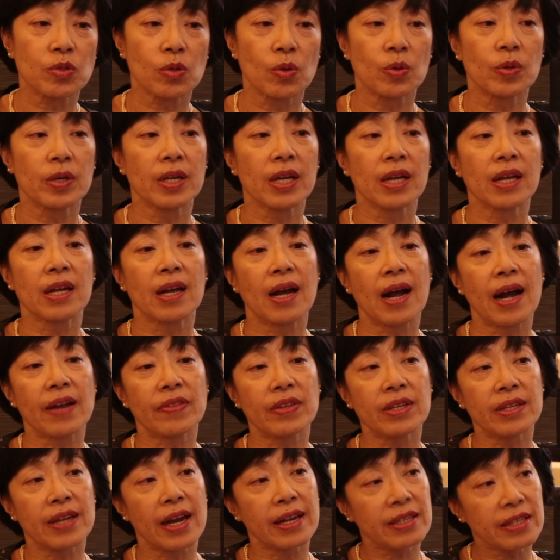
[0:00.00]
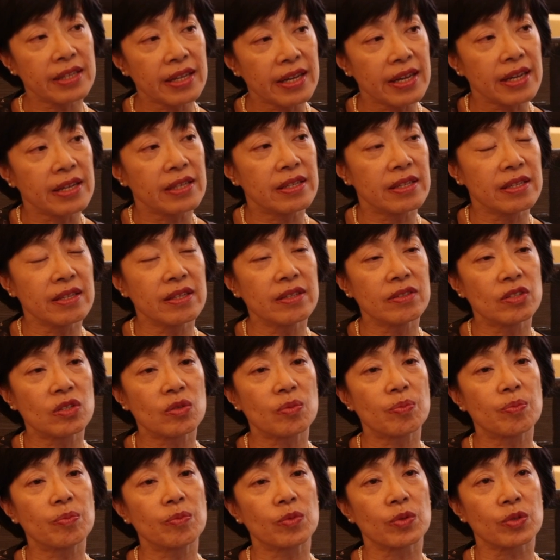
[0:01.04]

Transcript: So I think 1980s